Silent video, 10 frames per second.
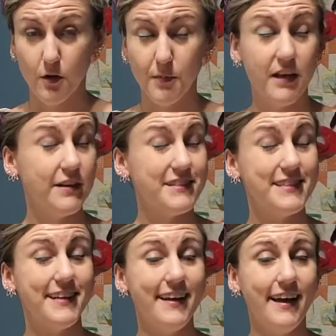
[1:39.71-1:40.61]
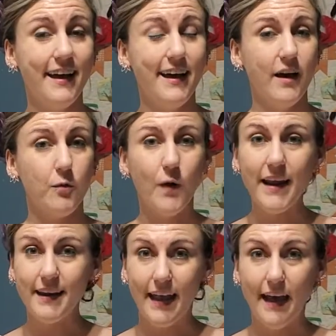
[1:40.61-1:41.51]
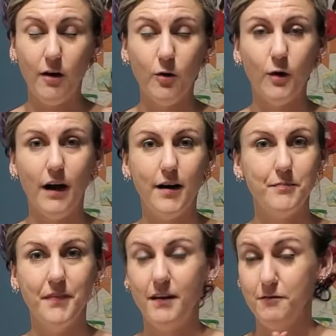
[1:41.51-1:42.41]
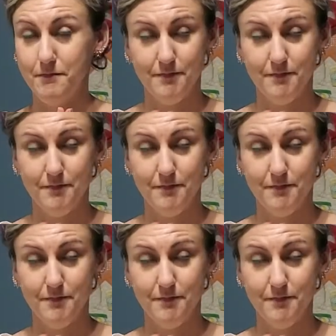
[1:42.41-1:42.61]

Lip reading: because right now, and